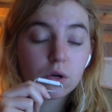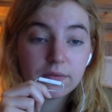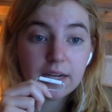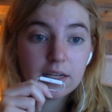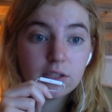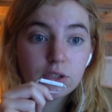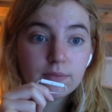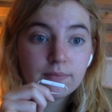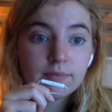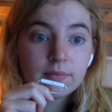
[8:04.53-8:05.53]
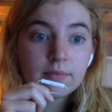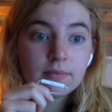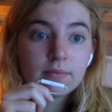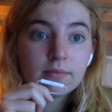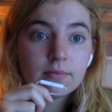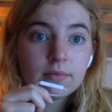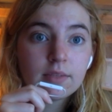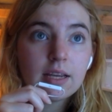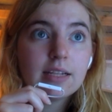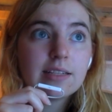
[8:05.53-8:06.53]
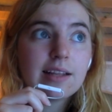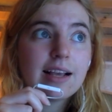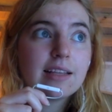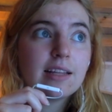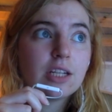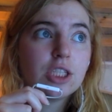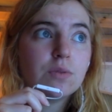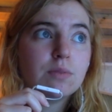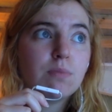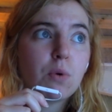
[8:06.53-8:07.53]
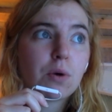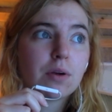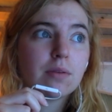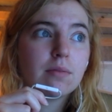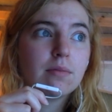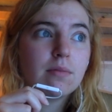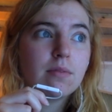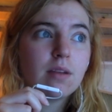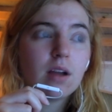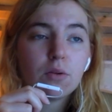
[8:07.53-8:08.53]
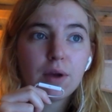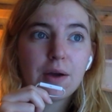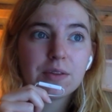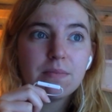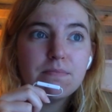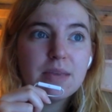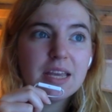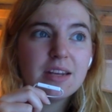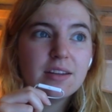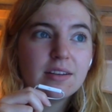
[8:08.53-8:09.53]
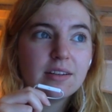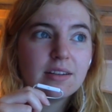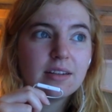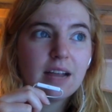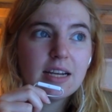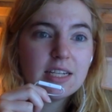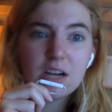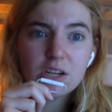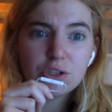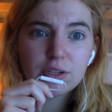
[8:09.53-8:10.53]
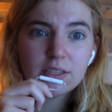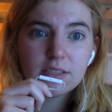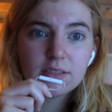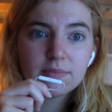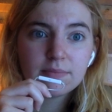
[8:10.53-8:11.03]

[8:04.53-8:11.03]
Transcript: of age, it's likely that she was born around the mid-1800s,